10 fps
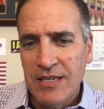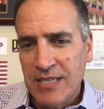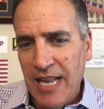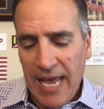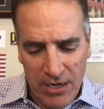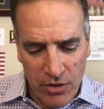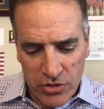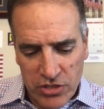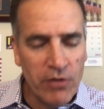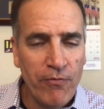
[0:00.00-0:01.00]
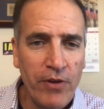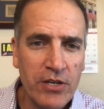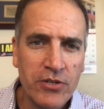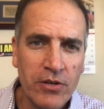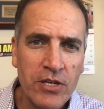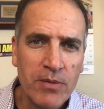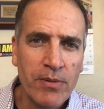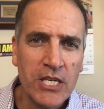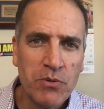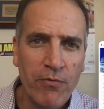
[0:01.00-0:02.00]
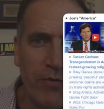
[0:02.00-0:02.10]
today. You know, there's another feature, something else